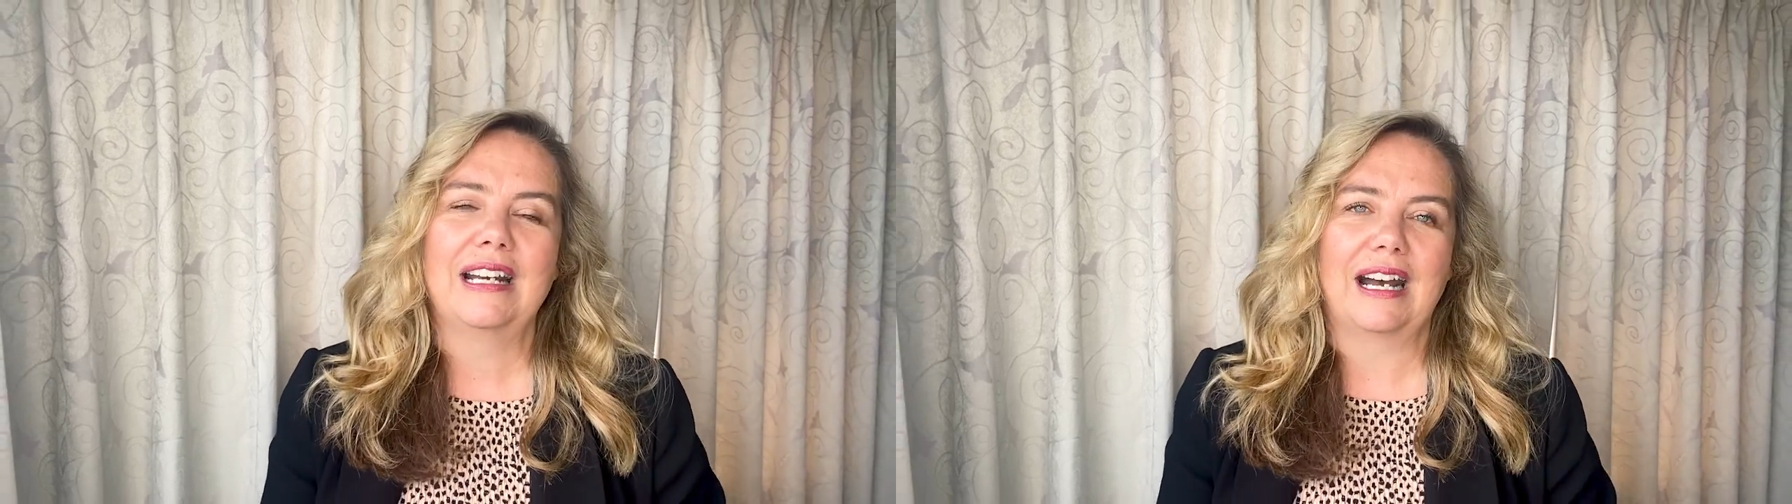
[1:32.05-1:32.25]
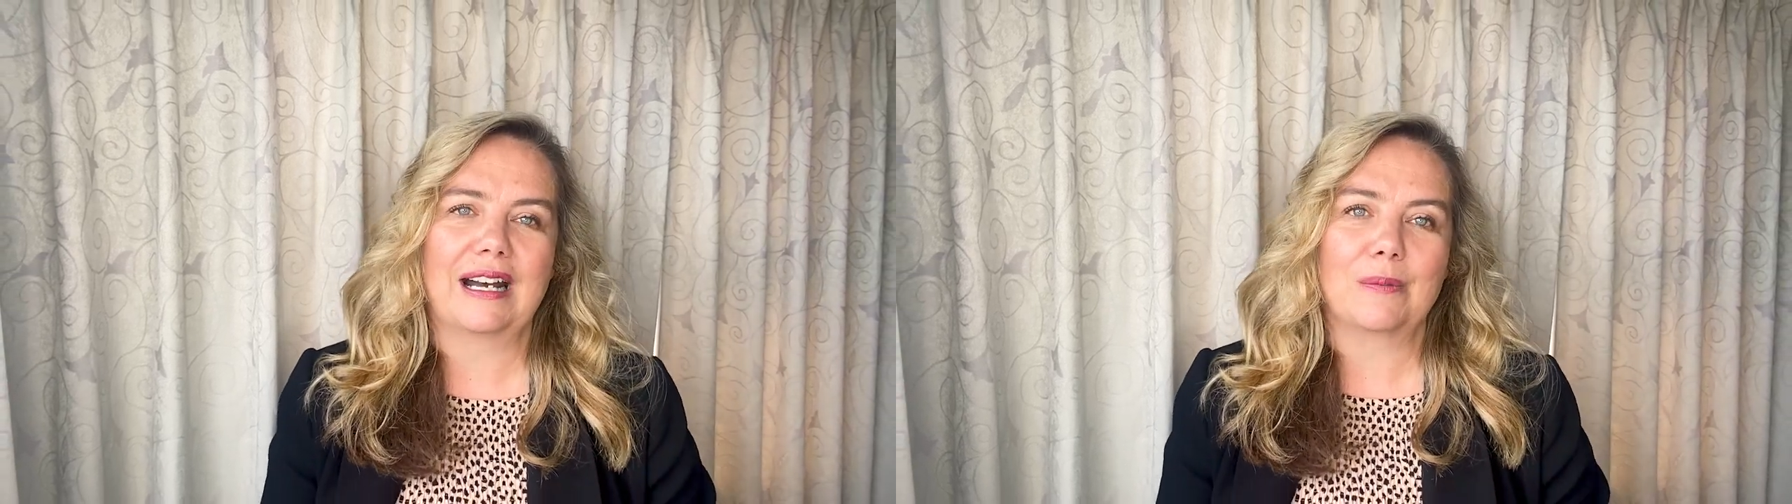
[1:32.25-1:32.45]

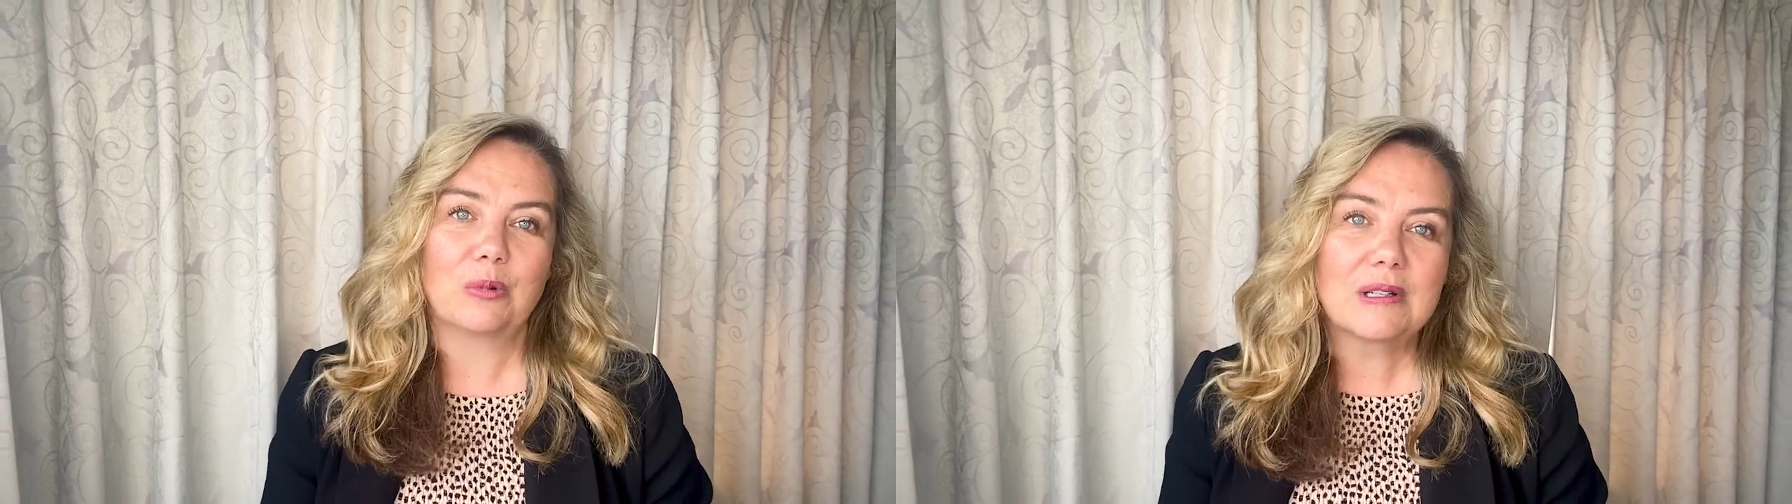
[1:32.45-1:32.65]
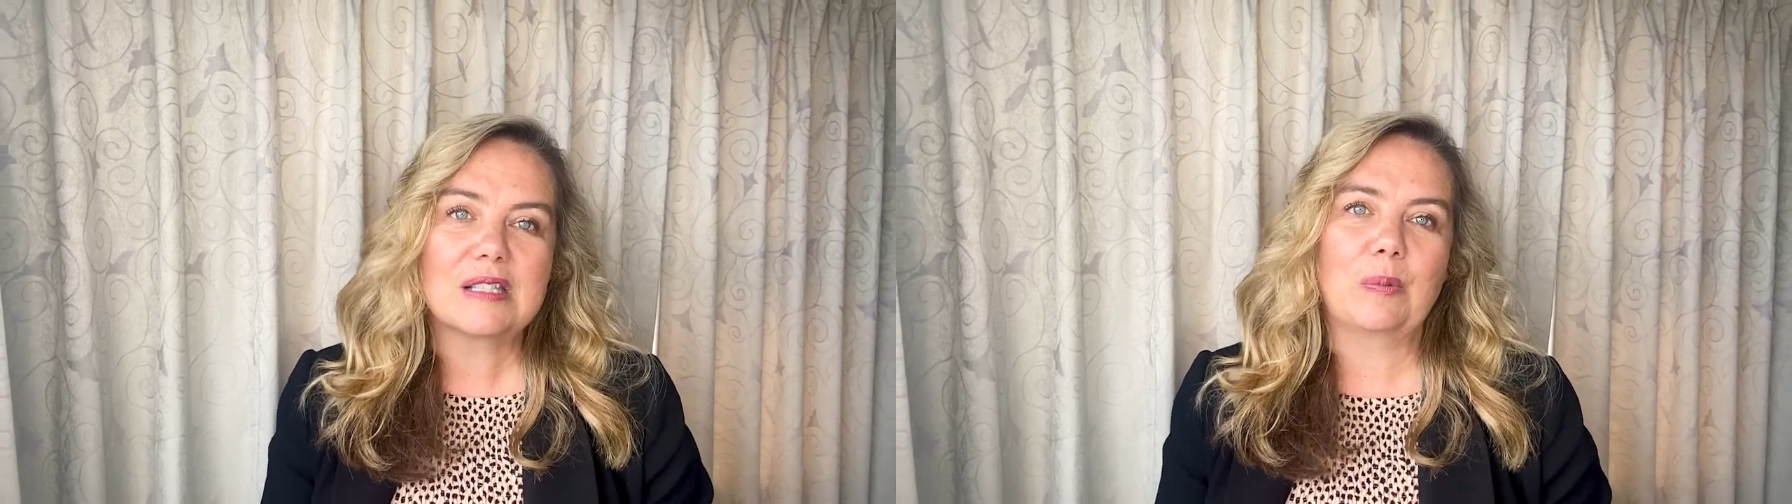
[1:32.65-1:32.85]
Uh,
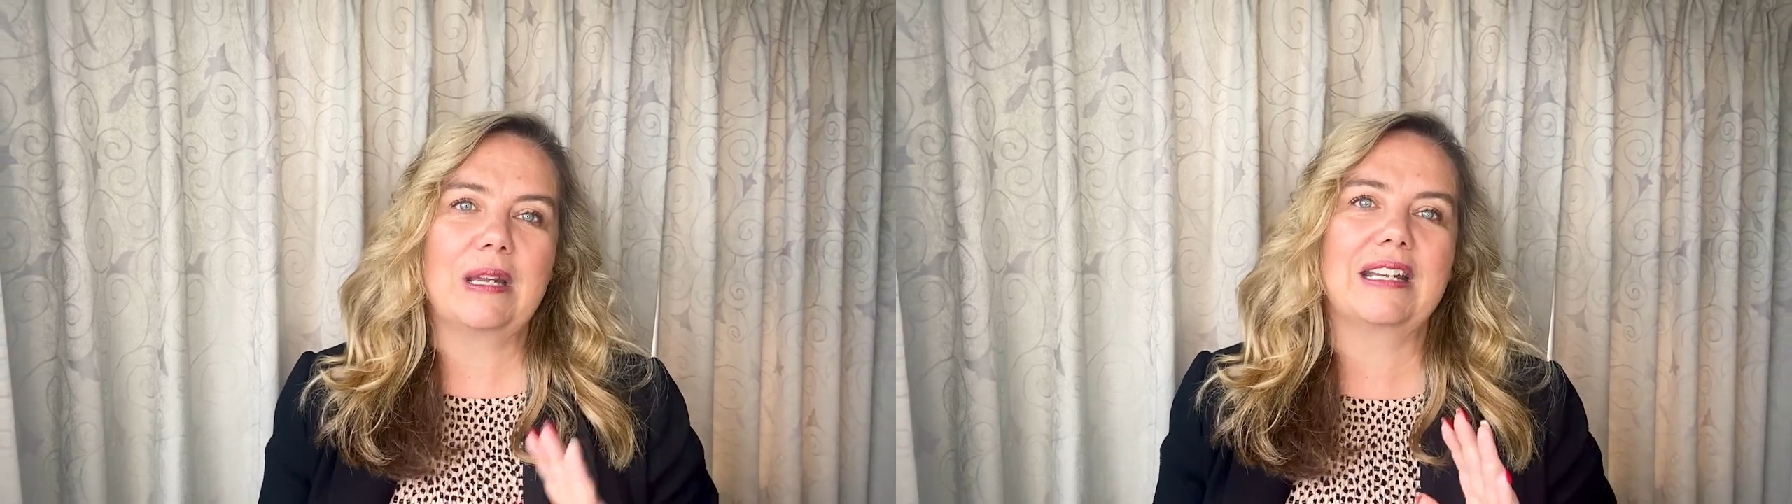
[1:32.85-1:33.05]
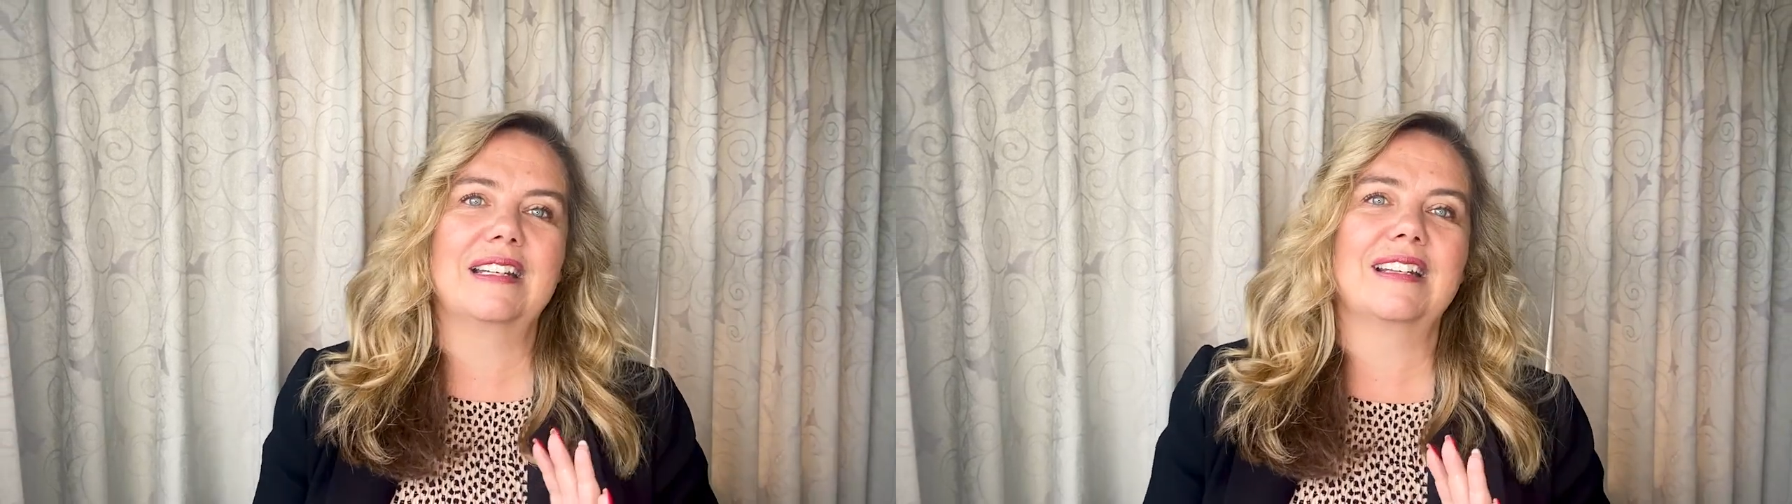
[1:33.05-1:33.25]

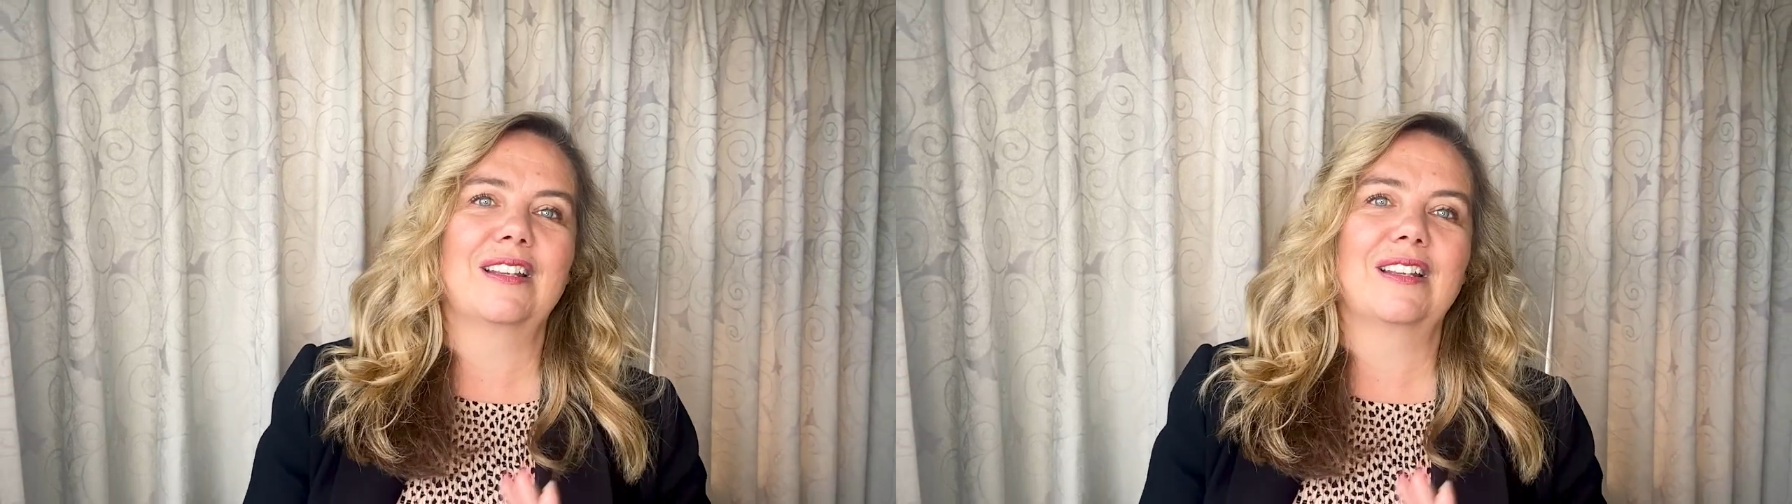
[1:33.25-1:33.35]
Brisbane,